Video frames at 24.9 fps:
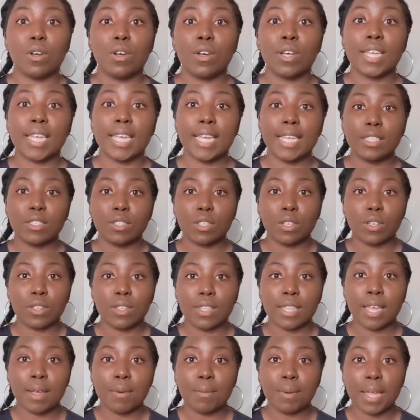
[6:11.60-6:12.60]
Okay, so
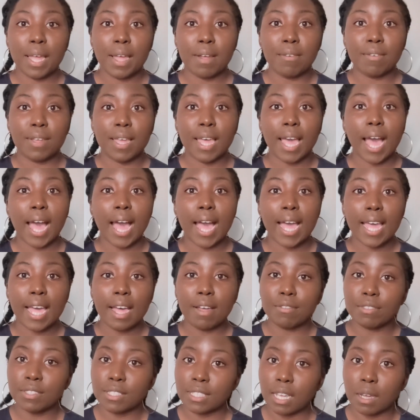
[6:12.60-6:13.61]
there we have it. I
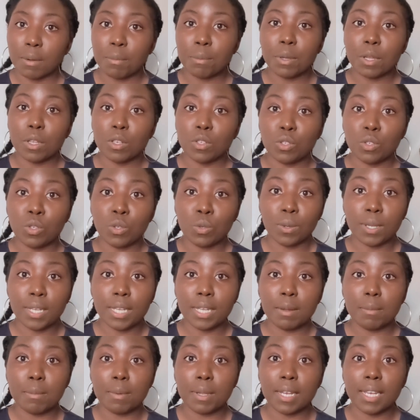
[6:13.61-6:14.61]
have set up a new
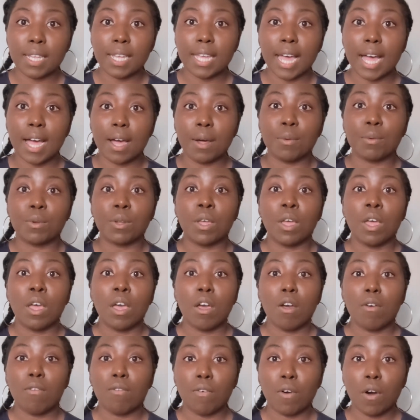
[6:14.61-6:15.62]
email account
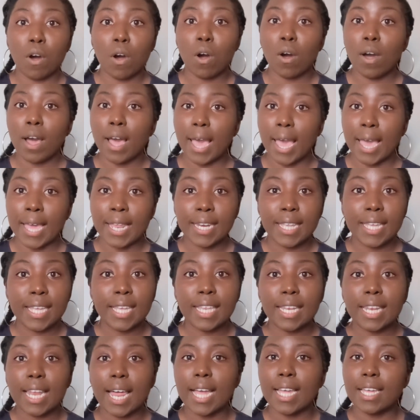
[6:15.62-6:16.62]
for
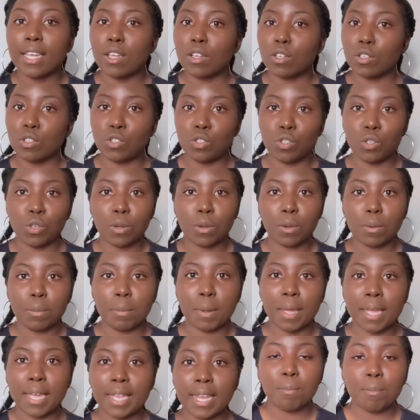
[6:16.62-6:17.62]
any like junk
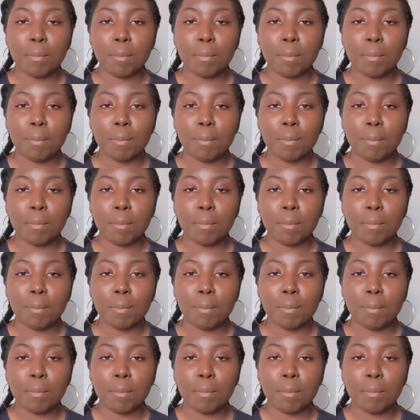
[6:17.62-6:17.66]
mail.